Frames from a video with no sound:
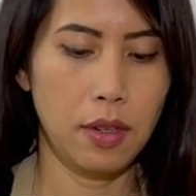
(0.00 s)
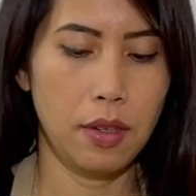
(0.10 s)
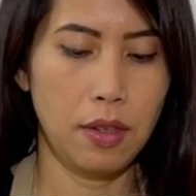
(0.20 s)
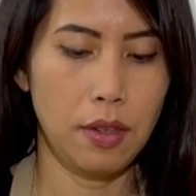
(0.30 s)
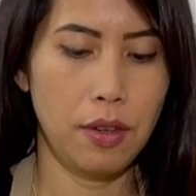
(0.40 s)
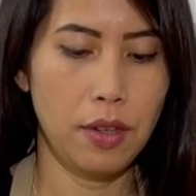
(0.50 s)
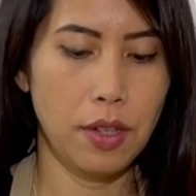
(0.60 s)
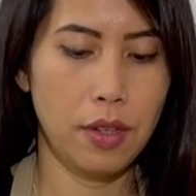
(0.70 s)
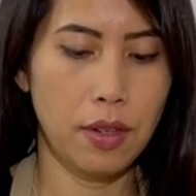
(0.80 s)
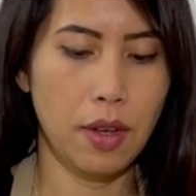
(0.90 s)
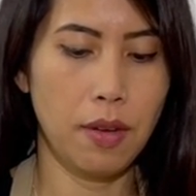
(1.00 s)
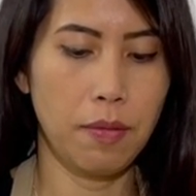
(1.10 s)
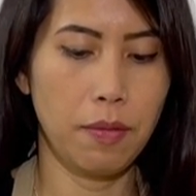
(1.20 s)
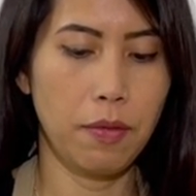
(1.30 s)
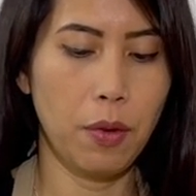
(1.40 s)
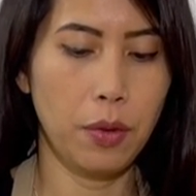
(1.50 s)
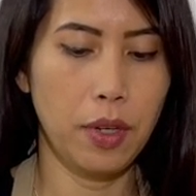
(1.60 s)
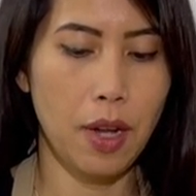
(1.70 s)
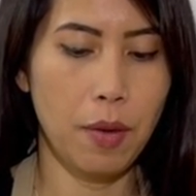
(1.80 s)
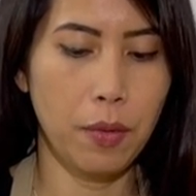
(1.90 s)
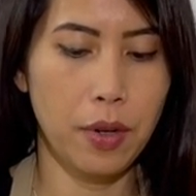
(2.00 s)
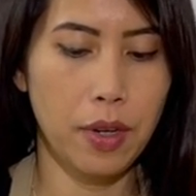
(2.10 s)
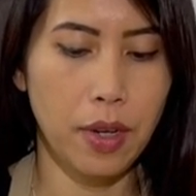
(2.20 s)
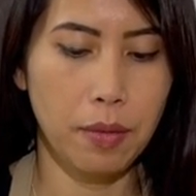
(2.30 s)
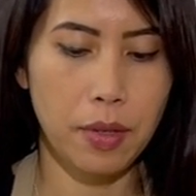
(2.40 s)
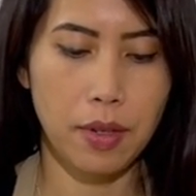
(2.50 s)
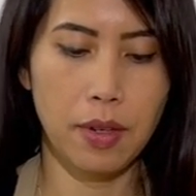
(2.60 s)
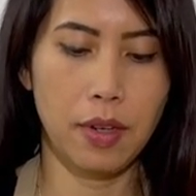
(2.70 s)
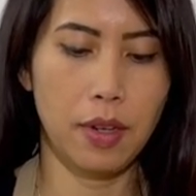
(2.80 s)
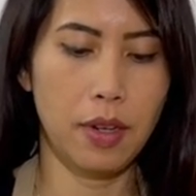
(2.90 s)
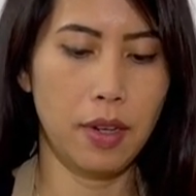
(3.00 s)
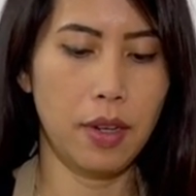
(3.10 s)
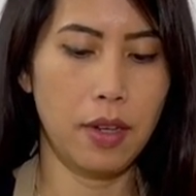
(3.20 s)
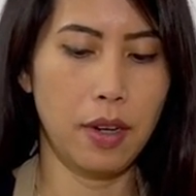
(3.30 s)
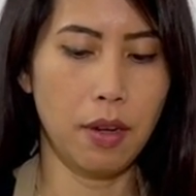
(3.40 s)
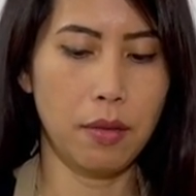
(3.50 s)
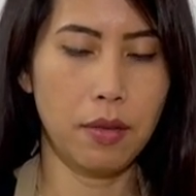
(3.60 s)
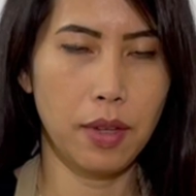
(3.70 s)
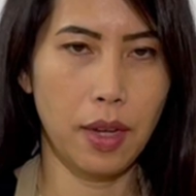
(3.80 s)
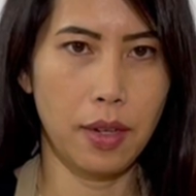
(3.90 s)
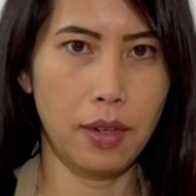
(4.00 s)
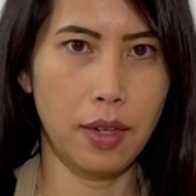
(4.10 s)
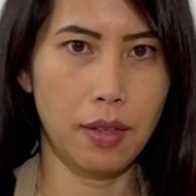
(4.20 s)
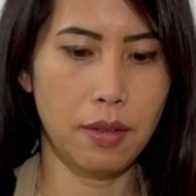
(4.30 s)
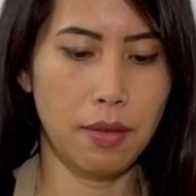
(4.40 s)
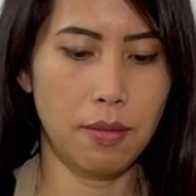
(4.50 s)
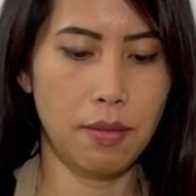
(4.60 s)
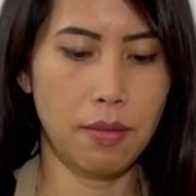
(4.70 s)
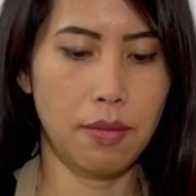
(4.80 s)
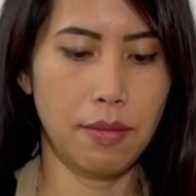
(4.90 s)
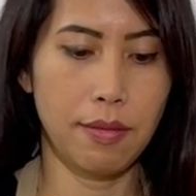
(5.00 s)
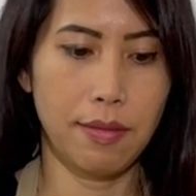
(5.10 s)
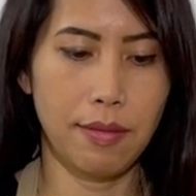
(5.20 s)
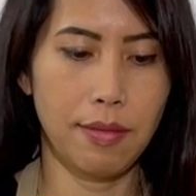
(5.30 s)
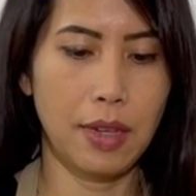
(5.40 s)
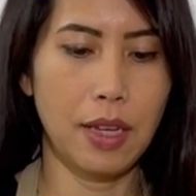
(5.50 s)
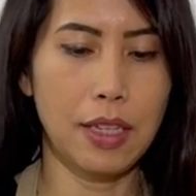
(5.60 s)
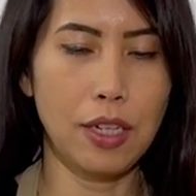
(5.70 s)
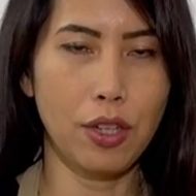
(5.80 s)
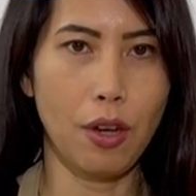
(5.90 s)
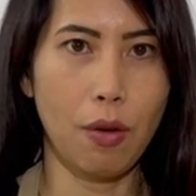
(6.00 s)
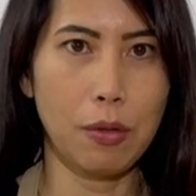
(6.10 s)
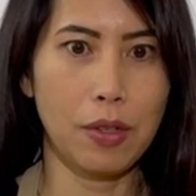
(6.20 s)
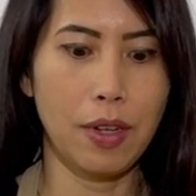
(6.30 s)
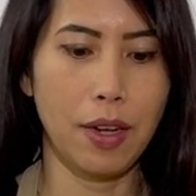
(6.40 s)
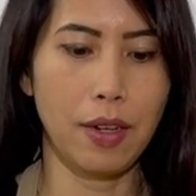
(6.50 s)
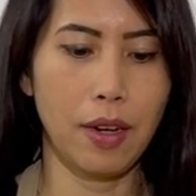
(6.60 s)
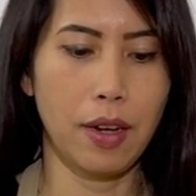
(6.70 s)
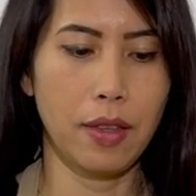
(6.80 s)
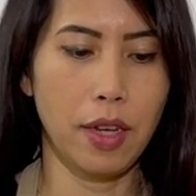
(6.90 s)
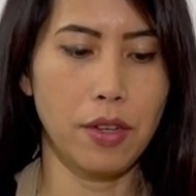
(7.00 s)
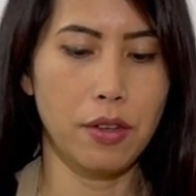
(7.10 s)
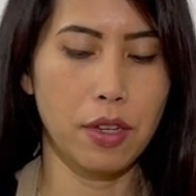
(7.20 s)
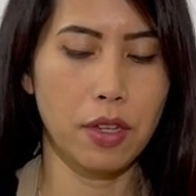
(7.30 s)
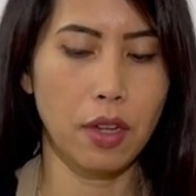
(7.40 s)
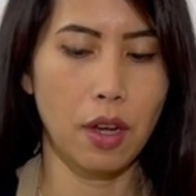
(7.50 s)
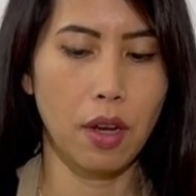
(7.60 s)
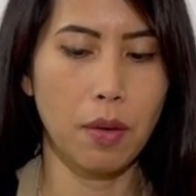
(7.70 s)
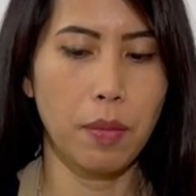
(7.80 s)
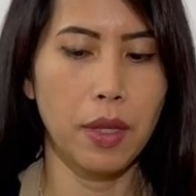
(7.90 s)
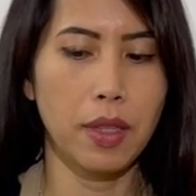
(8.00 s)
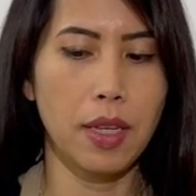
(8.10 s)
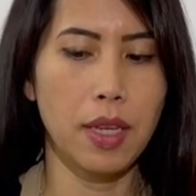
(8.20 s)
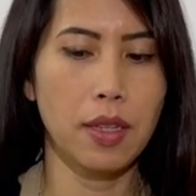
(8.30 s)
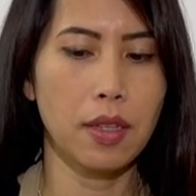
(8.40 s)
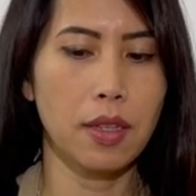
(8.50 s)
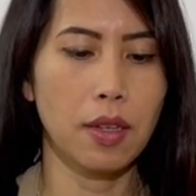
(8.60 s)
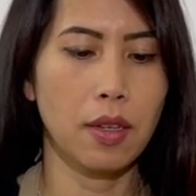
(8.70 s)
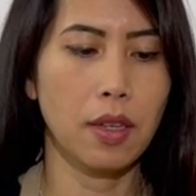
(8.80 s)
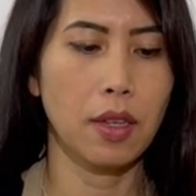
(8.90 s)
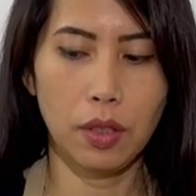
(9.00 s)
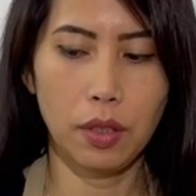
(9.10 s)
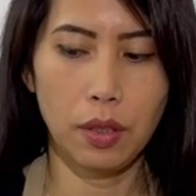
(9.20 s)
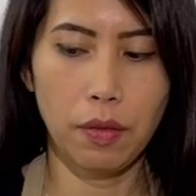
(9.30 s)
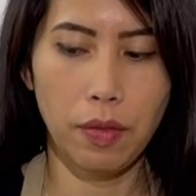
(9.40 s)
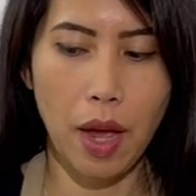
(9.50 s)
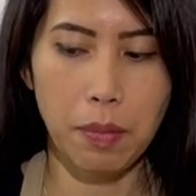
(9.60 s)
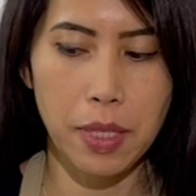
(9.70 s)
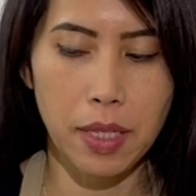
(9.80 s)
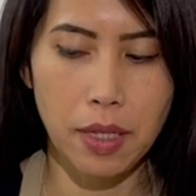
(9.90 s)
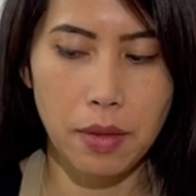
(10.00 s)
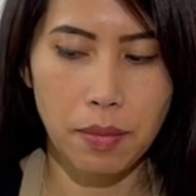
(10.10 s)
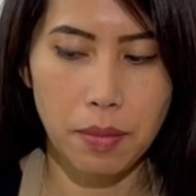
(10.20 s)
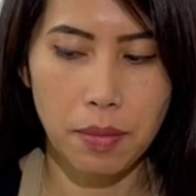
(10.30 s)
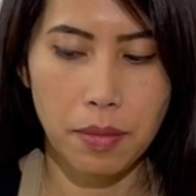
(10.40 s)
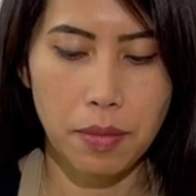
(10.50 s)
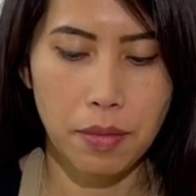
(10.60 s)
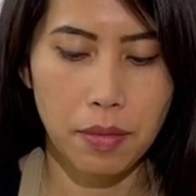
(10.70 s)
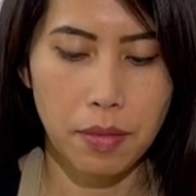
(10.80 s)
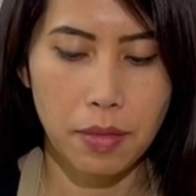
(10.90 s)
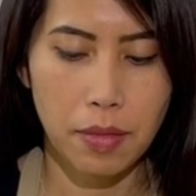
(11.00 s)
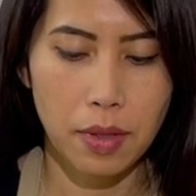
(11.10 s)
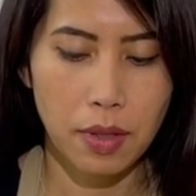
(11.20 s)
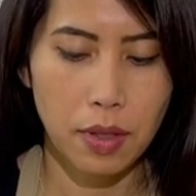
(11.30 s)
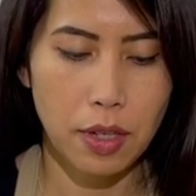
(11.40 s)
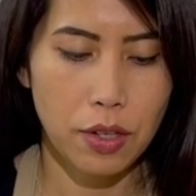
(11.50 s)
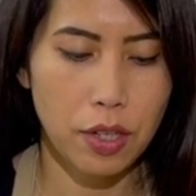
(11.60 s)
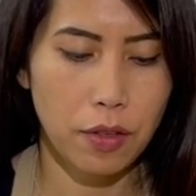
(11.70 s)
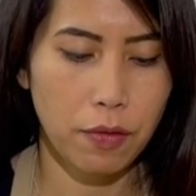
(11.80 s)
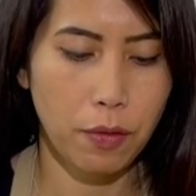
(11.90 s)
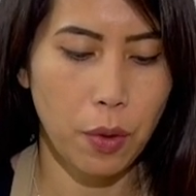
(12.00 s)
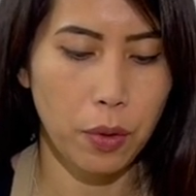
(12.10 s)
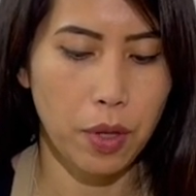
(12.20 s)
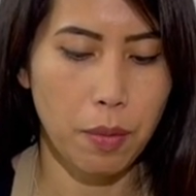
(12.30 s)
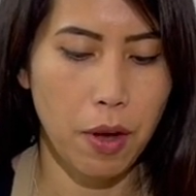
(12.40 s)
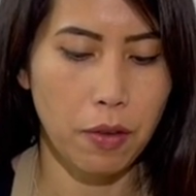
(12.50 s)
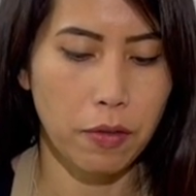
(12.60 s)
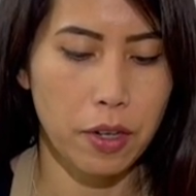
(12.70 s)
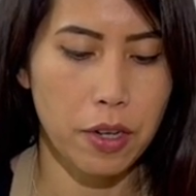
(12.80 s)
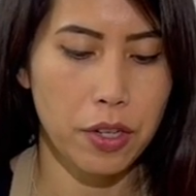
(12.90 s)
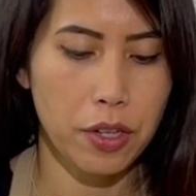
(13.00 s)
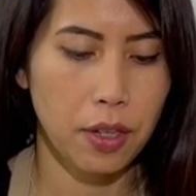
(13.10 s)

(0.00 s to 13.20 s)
So you just fold it upward, you know, so that it's essentially almost done. And then you just put these 2 flaps in. Let's just fold them all first.